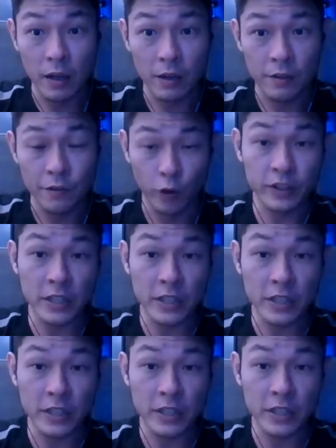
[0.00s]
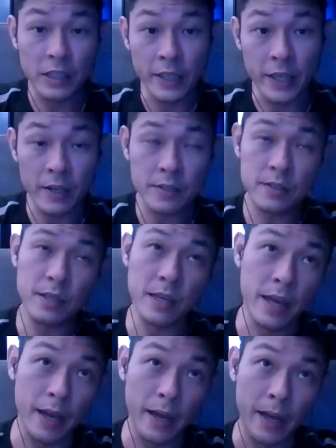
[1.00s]
14 years.
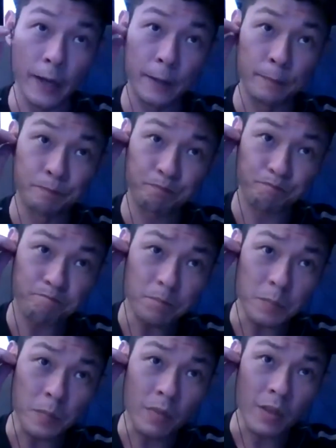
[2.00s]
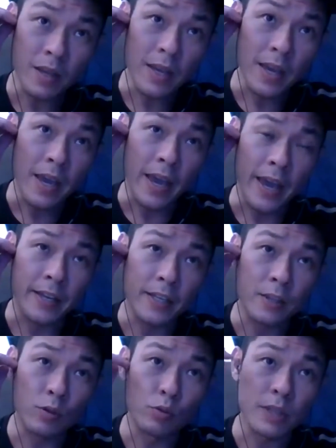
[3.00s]
And in
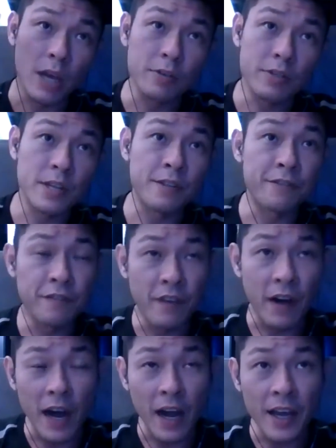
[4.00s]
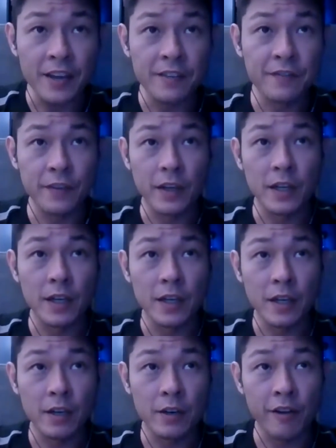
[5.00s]
2005,
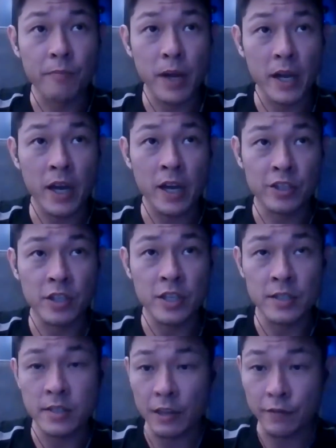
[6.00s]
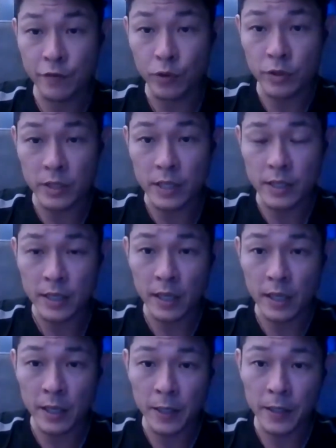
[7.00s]
Krav Maga actually set foot in
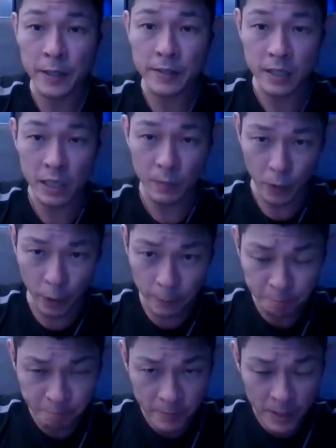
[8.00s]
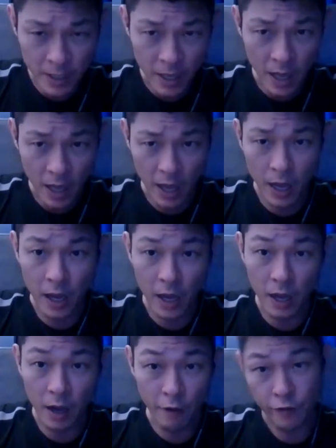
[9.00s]
Singapore.
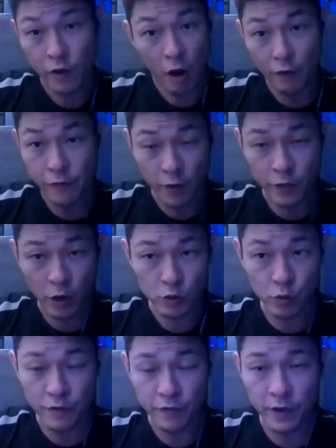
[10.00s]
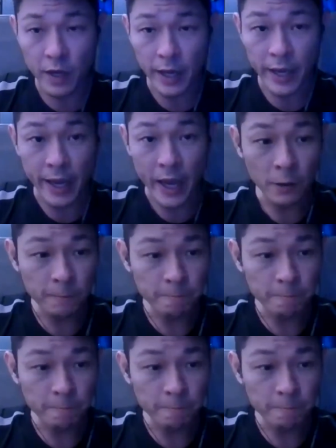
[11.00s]
Of course with AL.